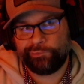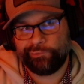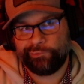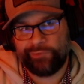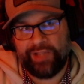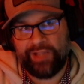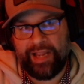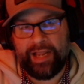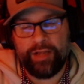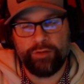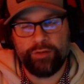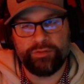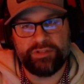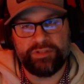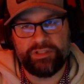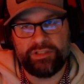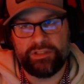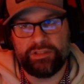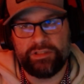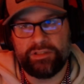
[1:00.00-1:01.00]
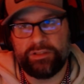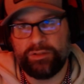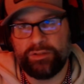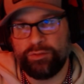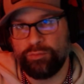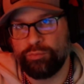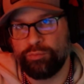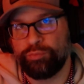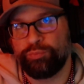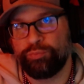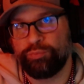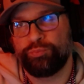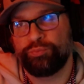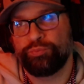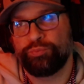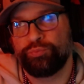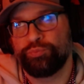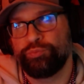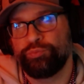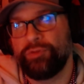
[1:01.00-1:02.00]
how the
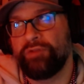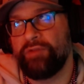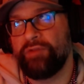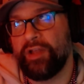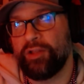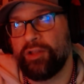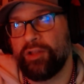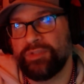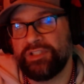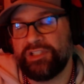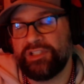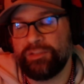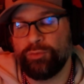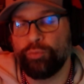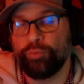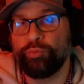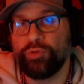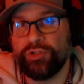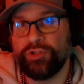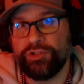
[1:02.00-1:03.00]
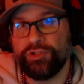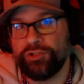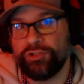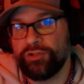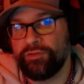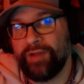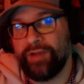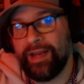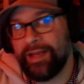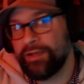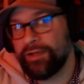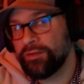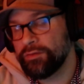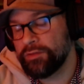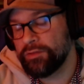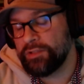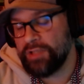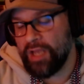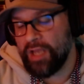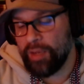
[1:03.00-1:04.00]
development team of Blizzard have
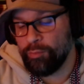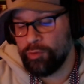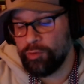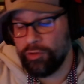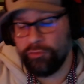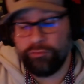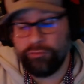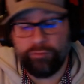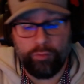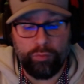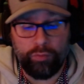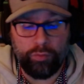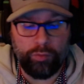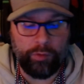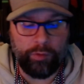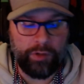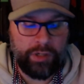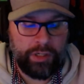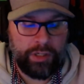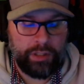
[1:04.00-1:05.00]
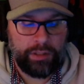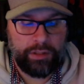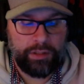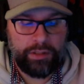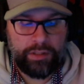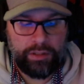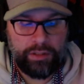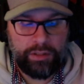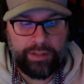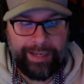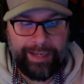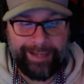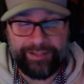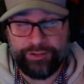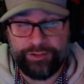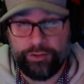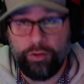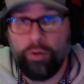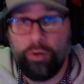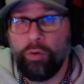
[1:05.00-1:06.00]
handled Diablo 4
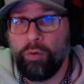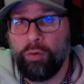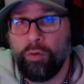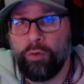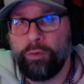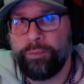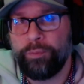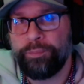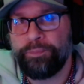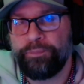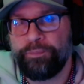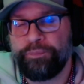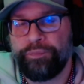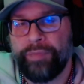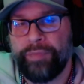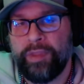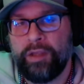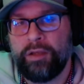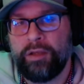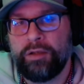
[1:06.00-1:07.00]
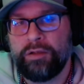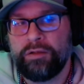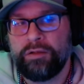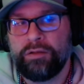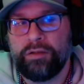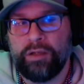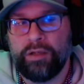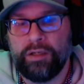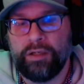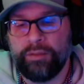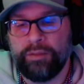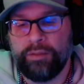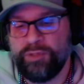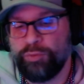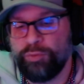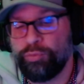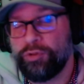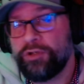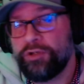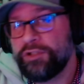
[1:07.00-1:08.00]
as a whole.
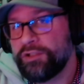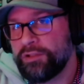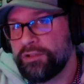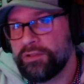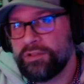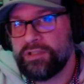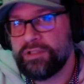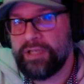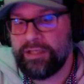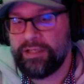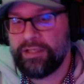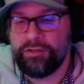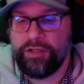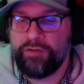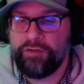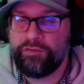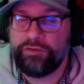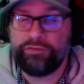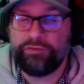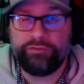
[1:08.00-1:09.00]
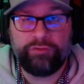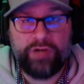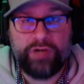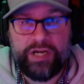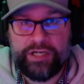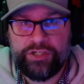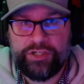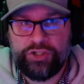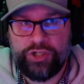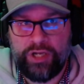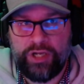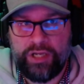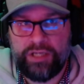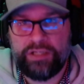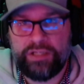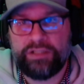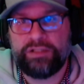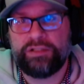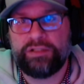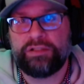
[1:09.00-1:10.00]
Me personally, I love the
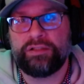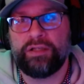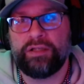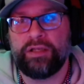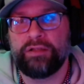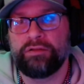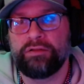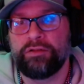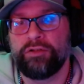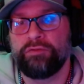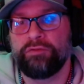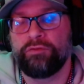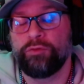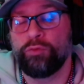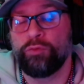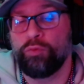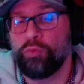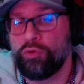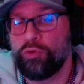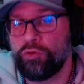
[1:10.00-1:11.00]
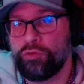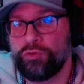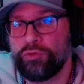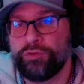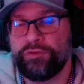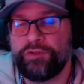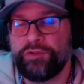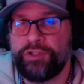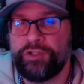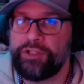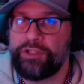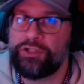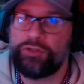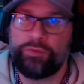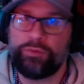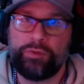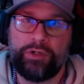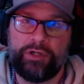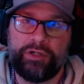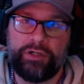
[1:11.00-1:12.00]
franchise. I love the world of
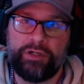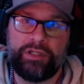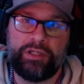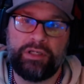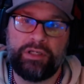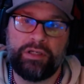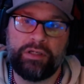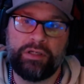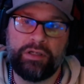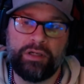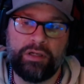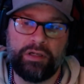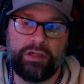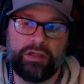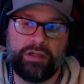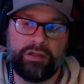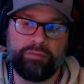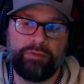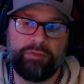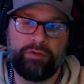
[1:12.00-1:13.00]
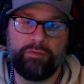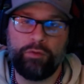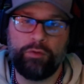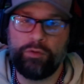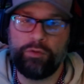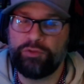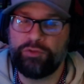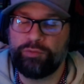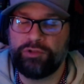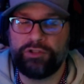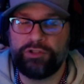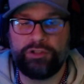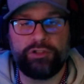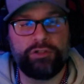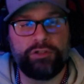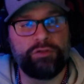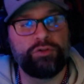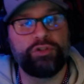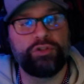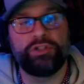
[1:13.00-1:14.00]
Sanctuary. I've always been a
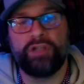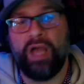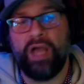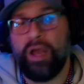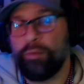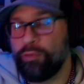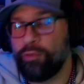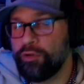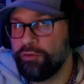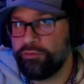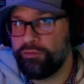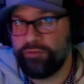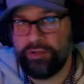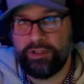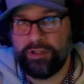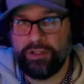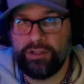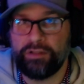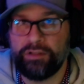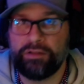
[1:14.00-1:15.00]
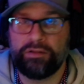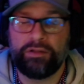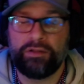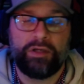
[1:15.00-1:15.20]
huge Diablo fan,